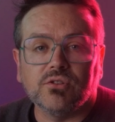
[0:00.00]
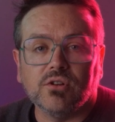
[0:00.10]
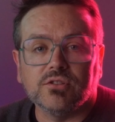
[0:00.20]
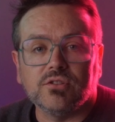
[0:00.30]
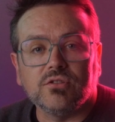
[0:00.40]

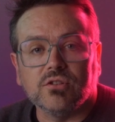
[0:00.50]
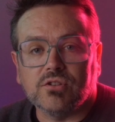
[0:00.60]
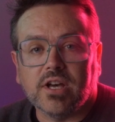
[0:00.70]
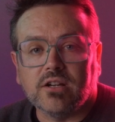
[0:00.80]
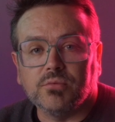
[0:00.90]
course that shows
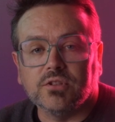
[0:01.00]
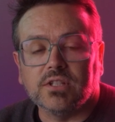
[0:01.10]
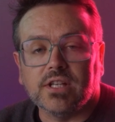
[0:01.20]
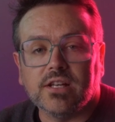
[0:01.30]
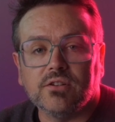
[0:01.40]
you how to put it
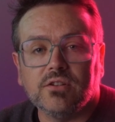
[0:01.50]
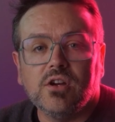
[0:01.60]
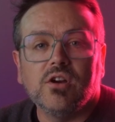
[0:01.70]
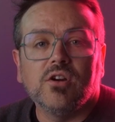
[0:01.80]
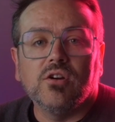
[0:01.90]
together,
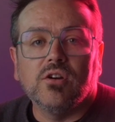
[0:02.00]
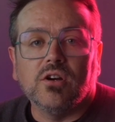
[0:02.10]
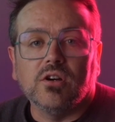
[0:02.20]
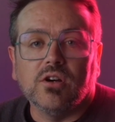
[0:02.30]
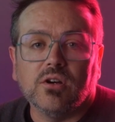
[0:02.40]

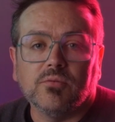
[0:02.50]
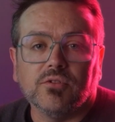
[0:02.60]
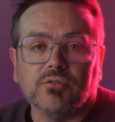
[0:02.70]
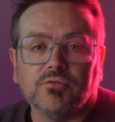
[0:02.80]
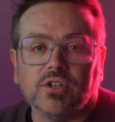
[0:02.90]

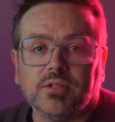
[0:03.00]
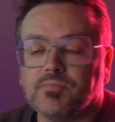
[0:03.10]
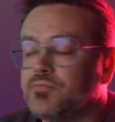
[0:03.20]
for free.